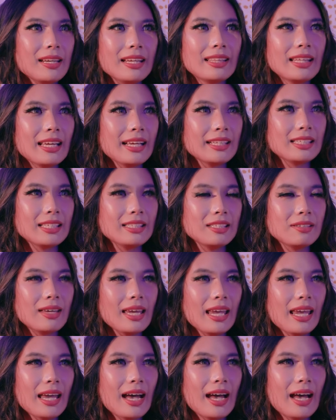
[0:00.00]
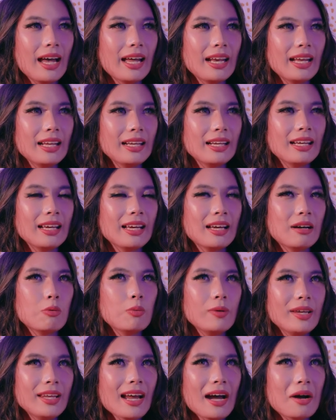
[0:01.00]
things as you can and
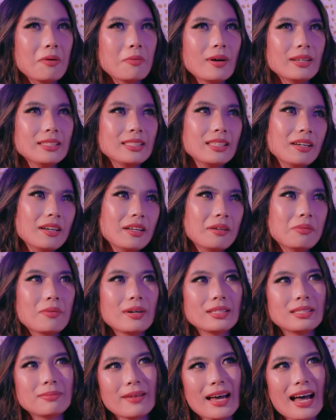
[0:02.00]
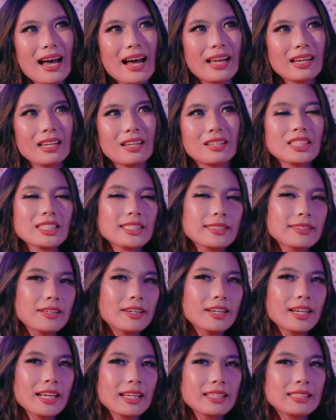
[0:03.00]
weed out what's good and what's bad and you're just
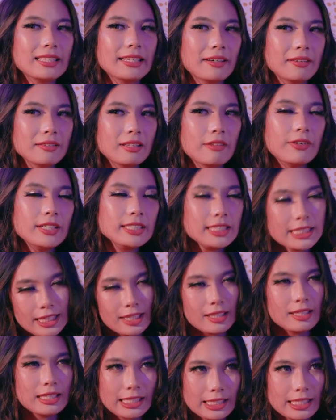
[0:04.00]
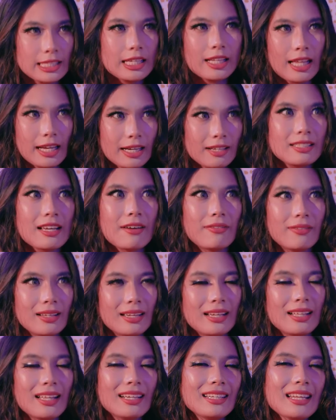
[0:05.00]
learning. So the first year is like
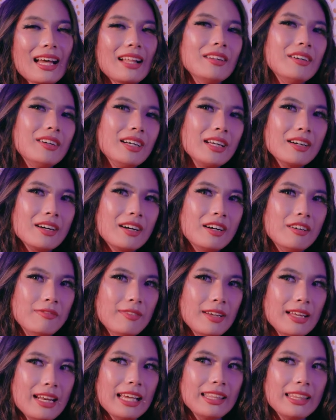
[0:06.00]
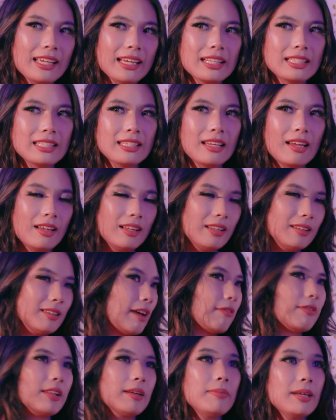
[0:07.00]
definitely like that learning curve and I think it's
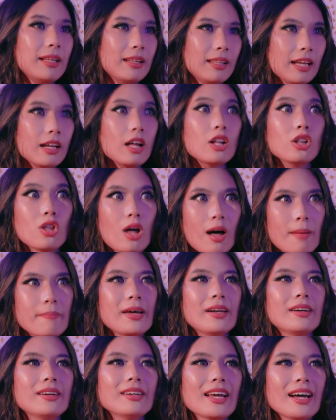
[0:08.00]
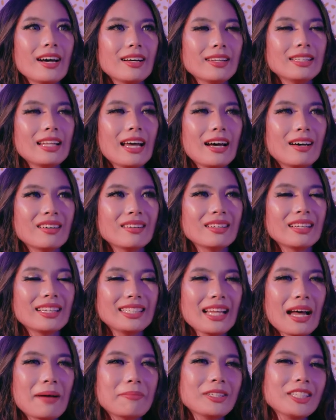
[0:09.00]
definitely been like a lot better now
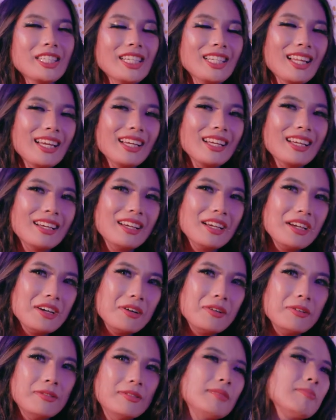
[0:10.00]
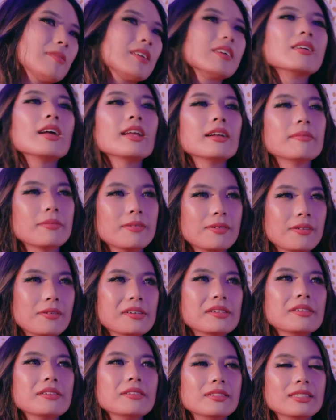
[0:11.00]
establishing like who's more credible
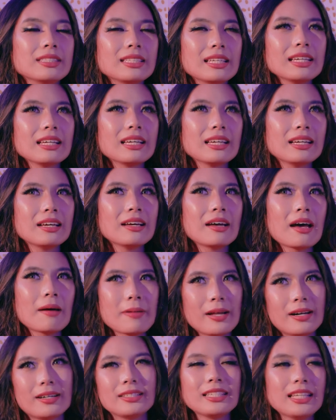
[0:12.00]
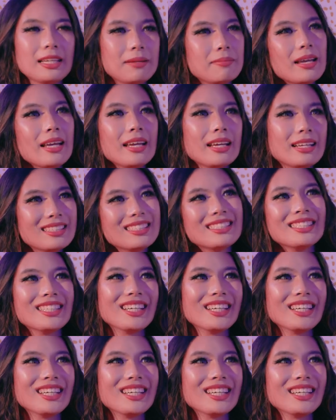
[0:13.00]
and who's like a better teammate. So,